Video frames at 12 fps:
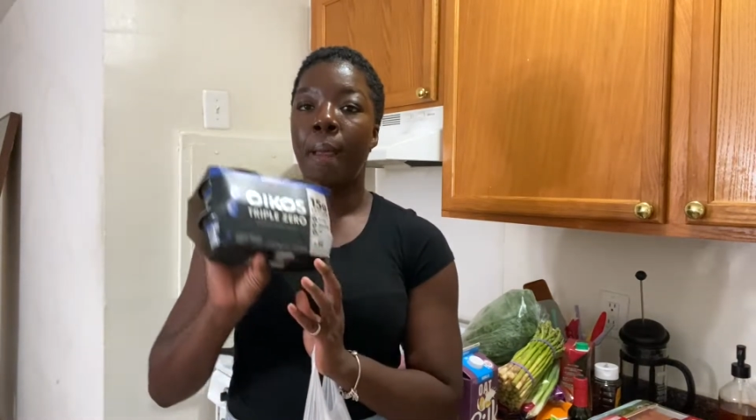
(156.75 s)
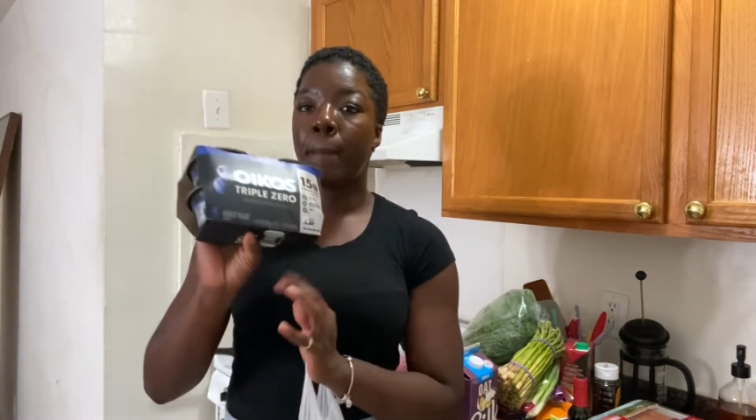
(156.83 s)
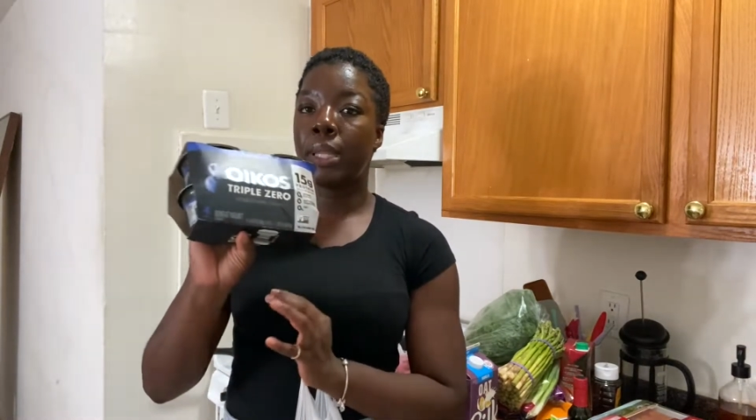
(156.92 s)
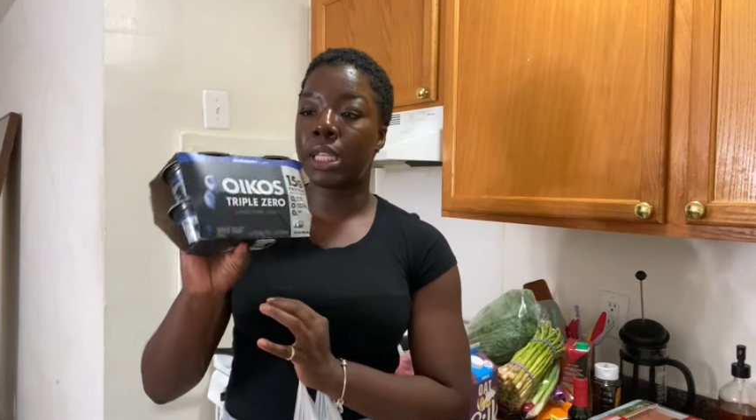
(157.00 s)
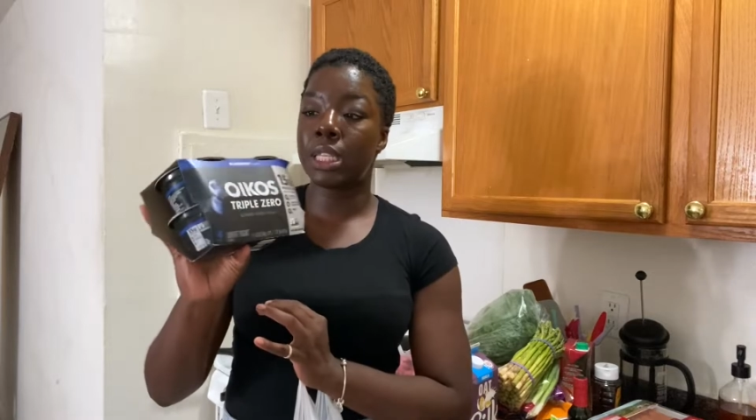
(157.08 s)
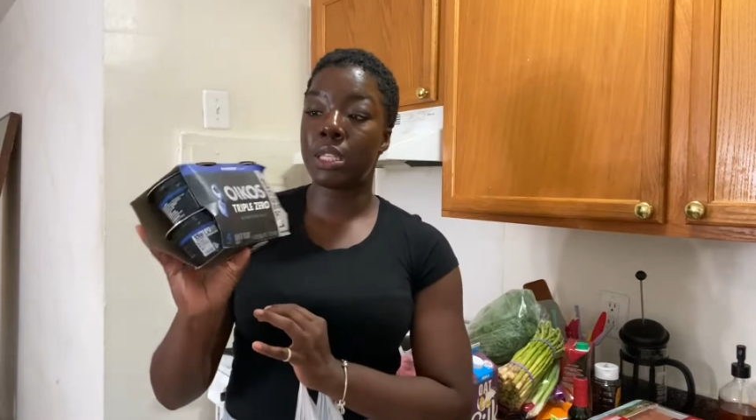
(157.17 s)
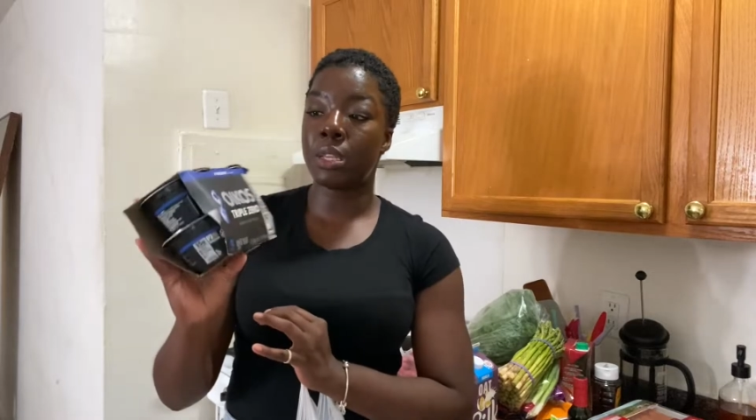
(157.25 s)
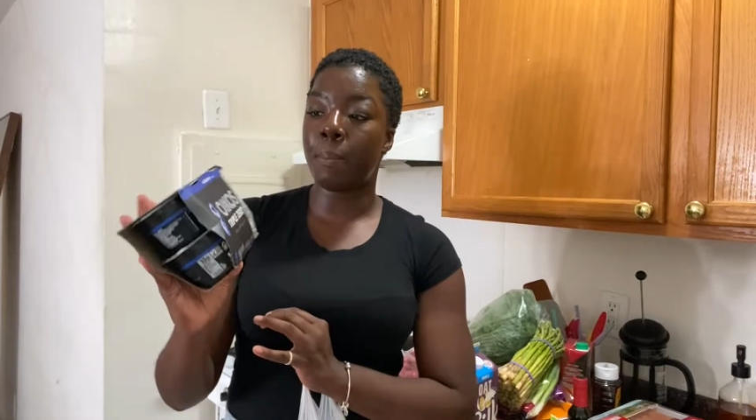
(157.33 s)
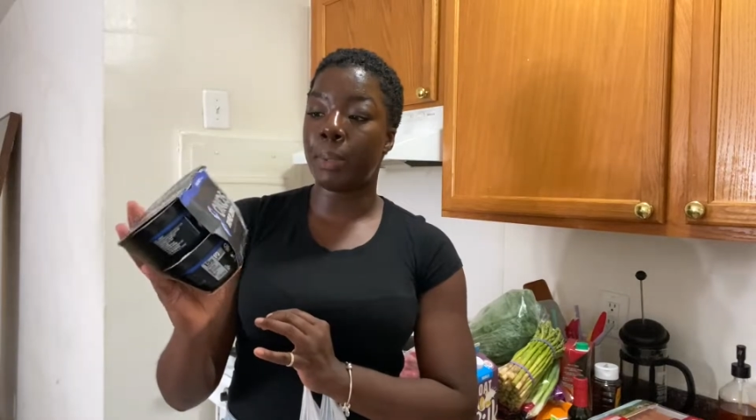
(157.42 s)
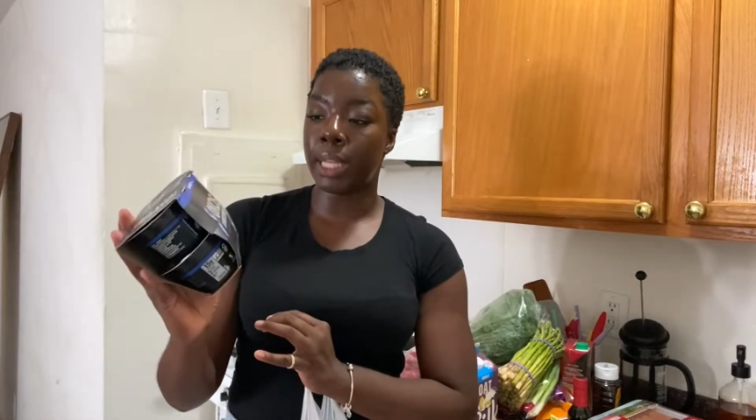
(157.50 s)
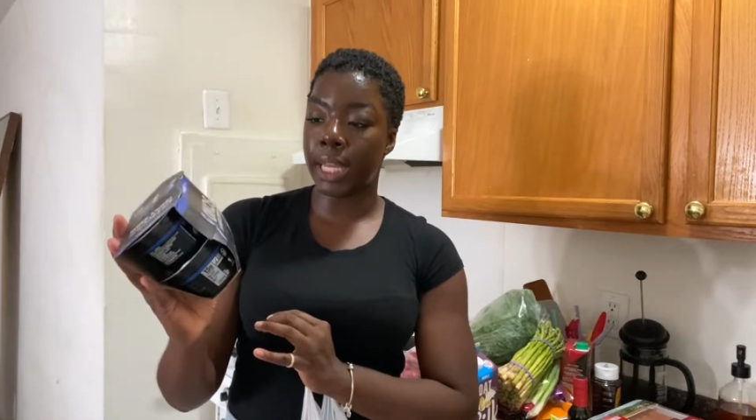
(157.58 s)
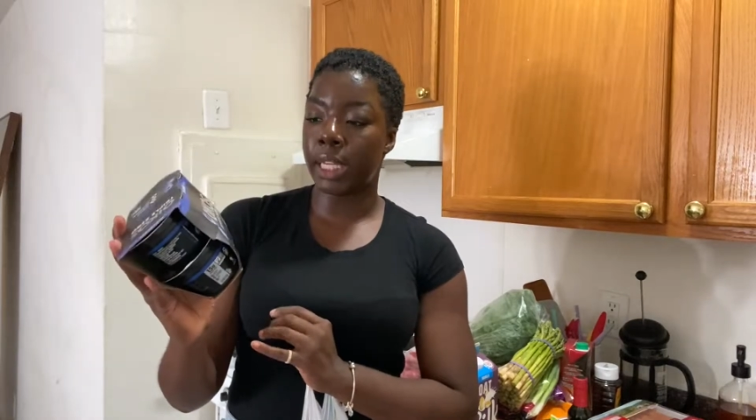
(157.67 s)
but this is a
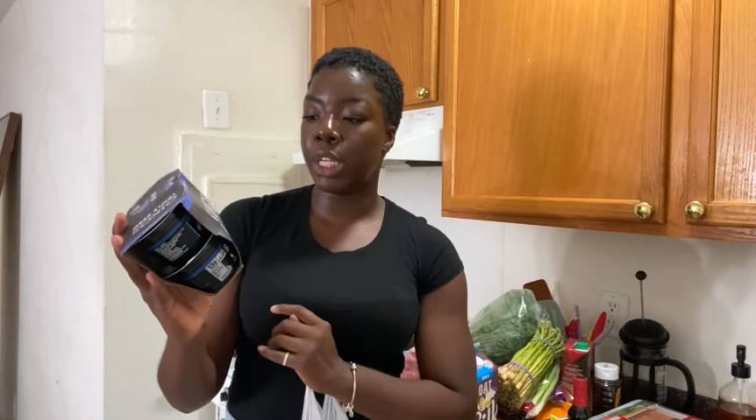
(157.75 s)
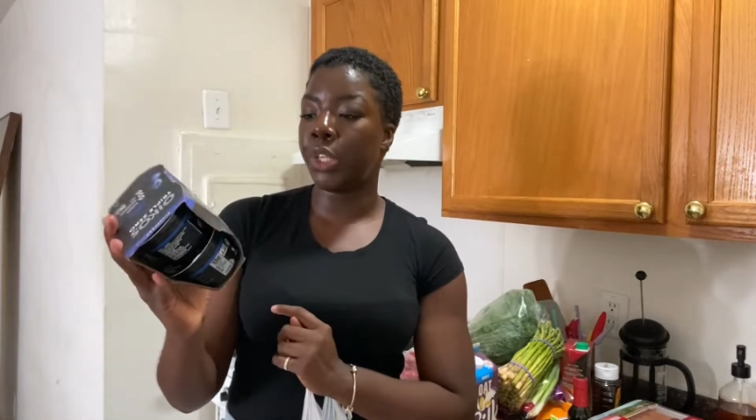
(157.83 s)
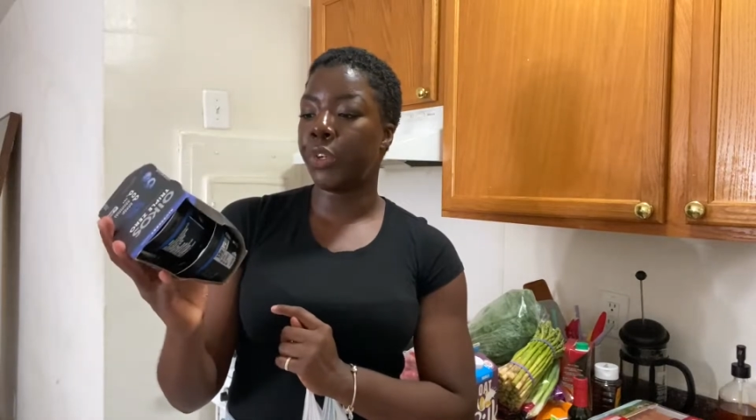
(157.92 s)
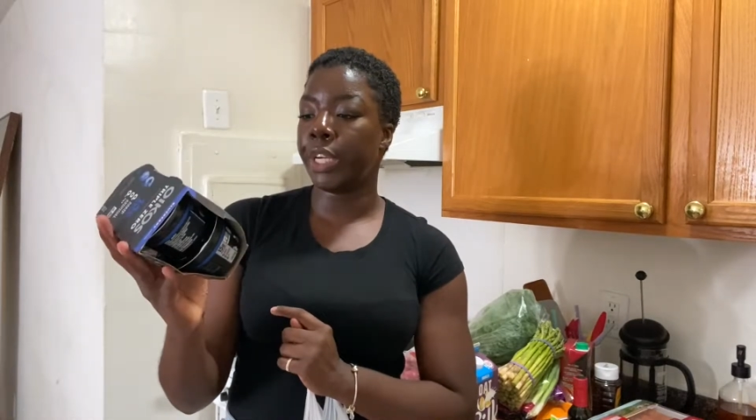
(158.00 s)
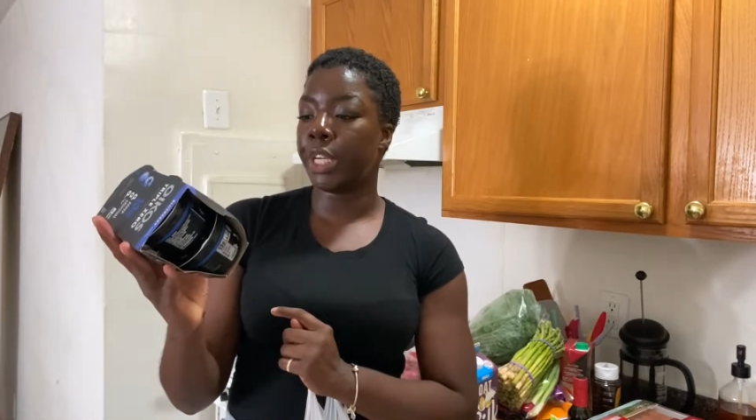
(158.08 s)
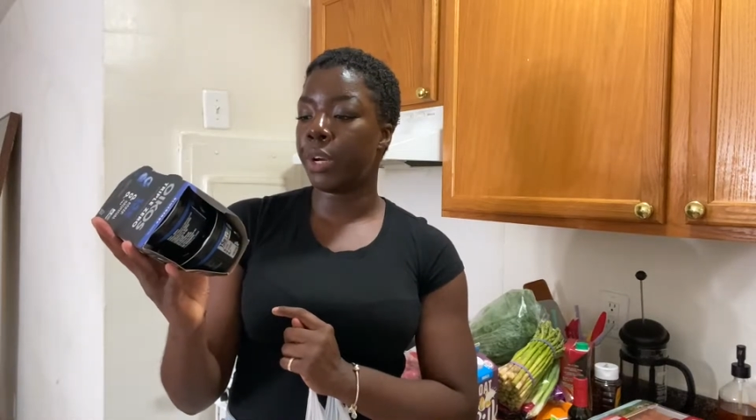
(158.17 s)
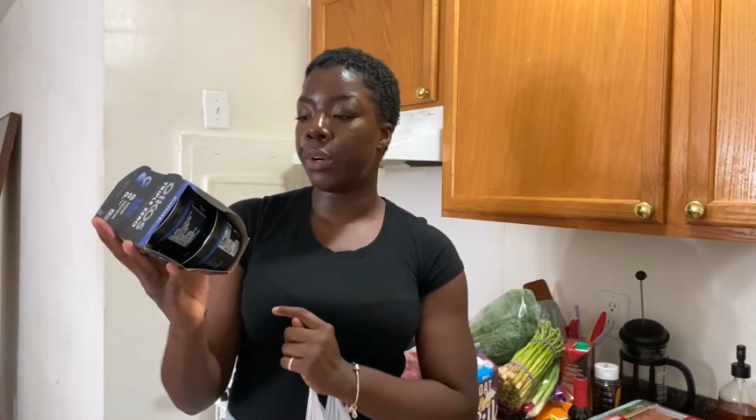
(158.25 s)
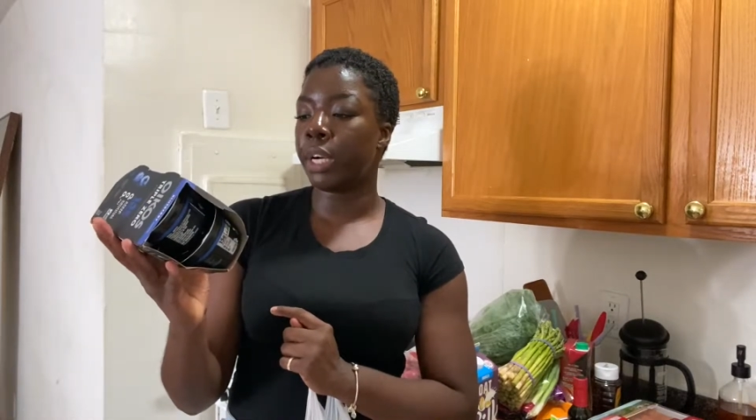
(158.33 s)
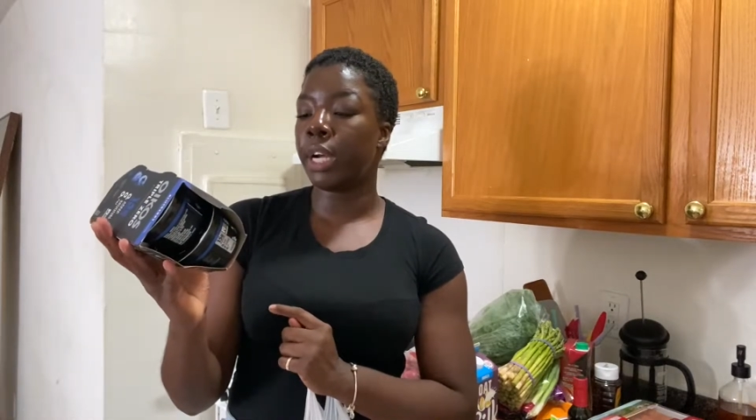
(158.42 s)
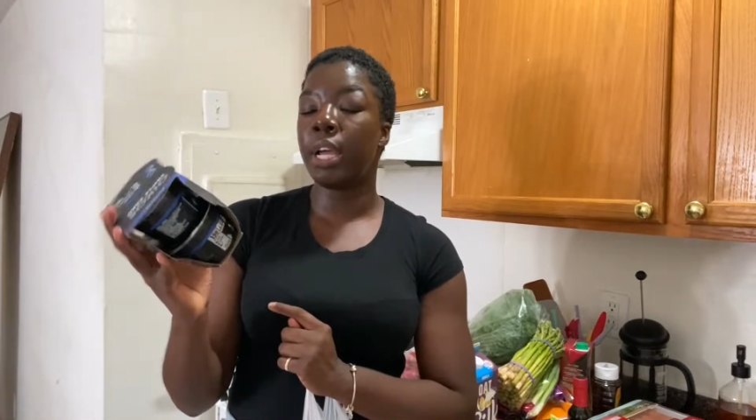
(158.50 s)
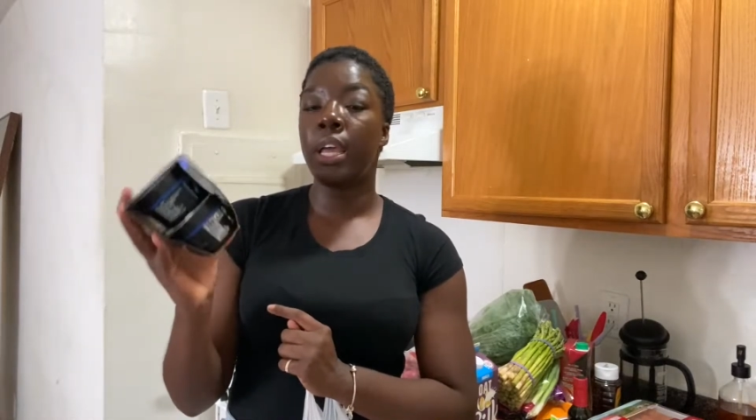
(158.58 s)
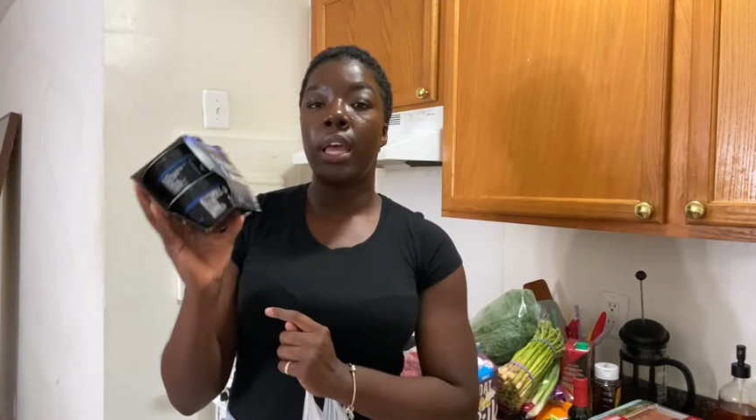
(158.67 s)
blended Greek yogurt